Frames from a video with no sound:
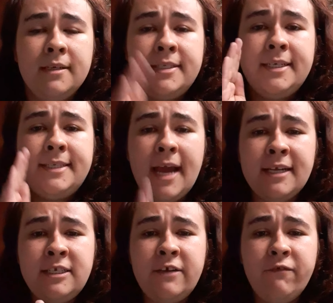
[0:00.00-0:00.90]

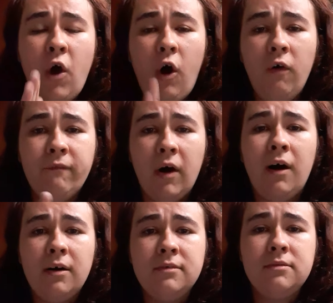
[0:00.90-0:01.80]
Detective
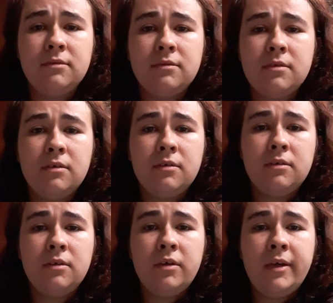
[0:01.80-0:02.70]
Koval
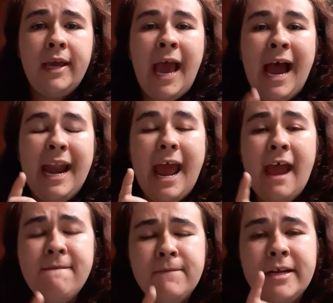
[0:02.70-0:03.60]
had
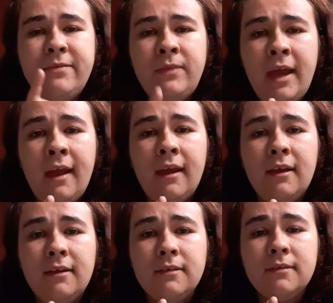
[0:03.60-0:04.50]
everything